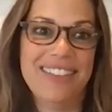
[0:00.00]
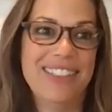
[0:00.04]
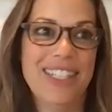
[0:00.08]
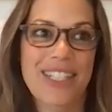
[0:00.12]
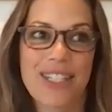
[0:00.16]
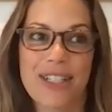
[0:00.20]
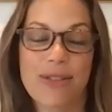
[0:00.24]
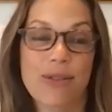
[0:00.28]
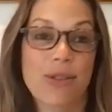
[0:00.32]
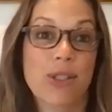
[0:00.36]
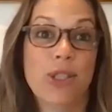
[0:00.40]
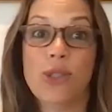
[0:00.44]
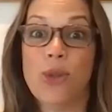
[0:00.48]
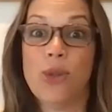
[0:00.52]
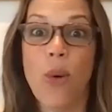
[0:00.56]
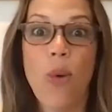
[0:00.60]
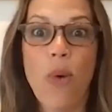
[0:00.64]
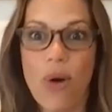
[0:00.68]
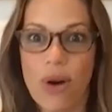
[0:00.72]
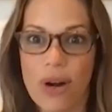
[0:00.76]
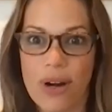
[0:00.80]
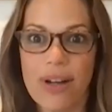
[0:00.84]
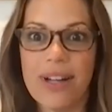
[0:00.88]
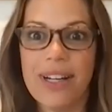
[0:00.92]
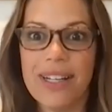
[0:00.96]

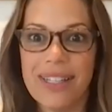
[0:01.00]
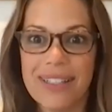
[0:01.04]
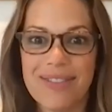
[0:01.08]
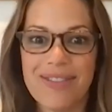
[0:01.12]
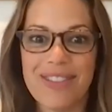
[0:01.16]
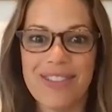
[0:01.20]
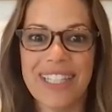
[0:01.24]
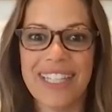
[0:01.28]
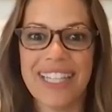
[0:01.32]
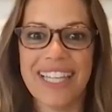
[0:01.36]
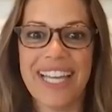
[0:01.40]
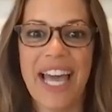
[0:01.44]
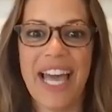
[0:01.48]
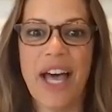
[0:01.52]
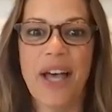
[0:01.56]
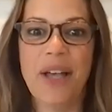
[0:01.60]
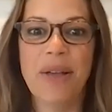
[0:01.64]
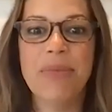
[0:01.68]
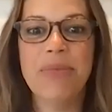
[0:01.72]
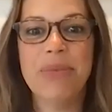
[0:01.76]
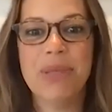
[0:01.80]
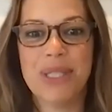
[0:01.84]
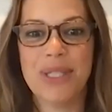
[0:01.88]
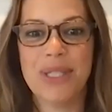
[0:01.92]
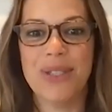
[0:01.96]
soar. It really
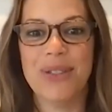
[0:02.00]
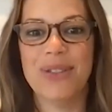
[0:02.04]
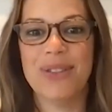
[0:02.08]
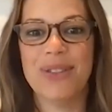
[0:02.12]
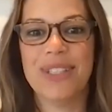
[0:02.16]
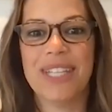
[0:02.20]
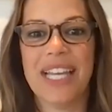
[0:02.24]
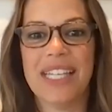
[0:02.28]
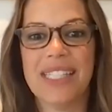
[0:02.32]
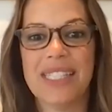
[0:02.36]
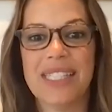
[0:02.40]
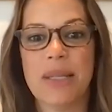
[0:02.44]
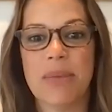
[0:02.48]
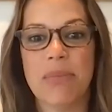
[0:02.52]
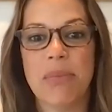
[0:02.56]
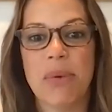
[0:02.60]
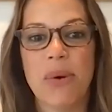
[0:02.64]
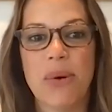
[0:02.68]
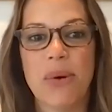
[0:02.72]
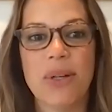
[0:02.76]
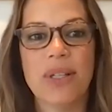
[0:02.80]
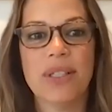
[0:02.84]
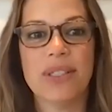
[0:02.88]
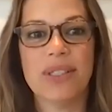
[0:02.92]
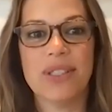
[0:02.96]
helps you get
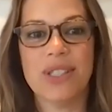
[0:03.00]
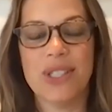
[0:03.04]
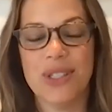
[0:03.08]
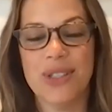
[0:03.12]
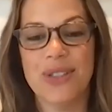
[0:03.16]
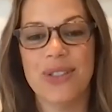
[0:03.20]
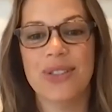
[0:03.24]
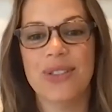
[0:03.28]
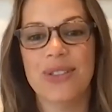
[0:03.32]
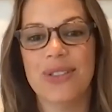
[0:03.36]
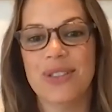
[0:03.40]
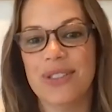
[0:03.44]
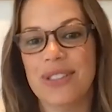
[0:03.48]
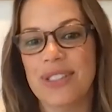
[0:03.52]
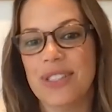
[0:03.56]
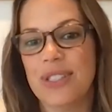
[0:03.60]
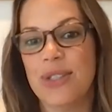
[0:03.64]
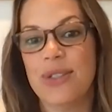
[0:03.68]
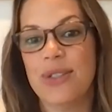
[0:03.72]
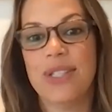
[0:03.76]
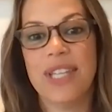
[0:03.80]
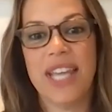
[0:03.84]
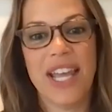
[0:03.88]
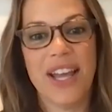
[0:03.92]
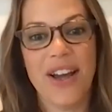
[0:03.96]
support to
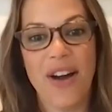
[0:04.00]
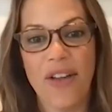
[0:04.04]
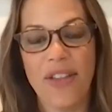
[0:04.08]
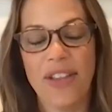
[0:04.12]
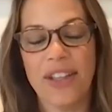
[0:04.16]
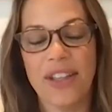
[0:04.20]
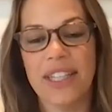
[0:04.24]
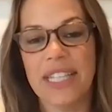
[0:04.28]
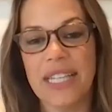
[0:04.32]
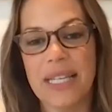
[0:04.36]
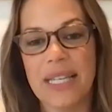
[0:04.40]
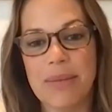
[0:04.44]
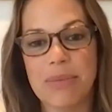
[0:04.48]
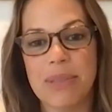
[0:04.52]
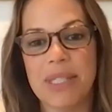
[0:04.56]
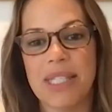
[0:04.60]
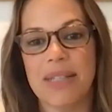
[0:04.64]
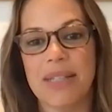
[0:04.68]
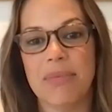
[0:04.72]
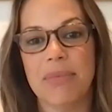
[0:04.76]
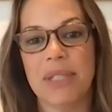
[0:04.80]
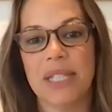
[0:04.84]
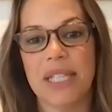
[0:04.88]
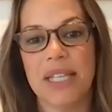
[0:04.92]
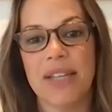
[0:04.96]
take all the leaps
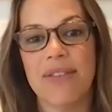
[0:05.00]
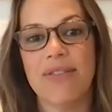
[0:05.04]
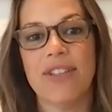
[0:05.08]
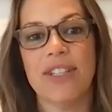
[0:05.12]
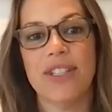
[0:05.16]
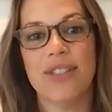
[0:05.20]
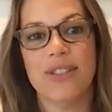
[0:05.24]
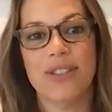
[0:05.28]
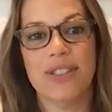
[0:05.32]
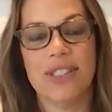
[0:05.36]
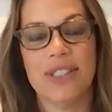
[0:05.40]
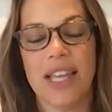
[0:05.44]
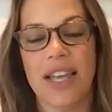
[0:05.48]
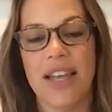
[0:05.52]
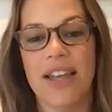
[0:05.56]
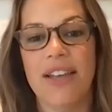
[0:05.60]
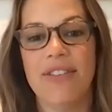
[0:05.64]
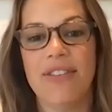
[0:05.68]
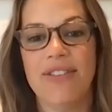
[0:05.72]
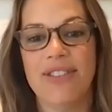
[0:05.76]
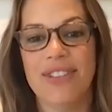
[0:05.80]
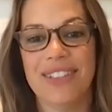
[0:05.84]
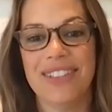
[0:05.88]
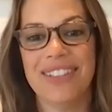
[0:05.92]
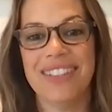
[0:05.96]
and believe in
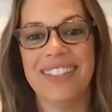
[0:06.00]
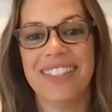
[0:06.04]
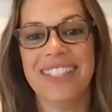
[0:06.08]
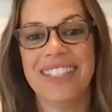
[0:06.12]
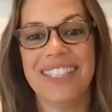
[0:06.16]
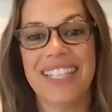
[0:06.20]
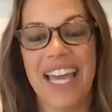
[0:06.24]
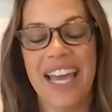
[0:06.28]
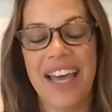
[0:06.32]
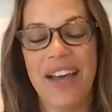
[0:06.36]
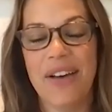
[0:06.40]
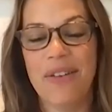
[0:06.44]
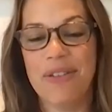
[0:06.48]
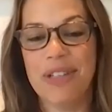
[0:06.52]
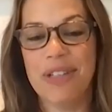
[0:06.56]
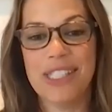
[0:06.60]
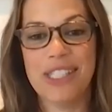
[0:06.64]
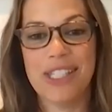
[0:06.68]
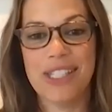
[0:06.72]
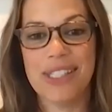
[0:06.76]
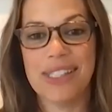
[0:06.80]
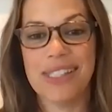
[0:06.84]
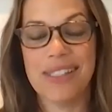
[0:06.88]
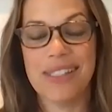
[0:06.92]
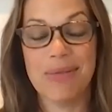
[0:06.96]
yourself. And yeah, we
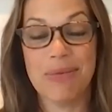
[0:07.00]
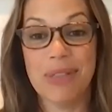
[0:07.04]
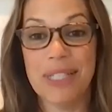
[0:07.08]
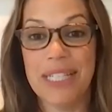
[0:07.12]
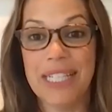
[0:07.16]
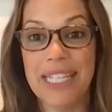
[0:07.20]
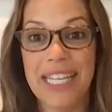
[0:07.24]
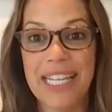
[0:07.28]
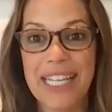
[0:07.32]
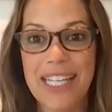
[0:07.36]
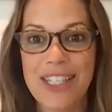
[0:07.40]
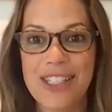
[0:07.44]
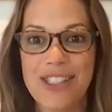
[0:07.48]
need each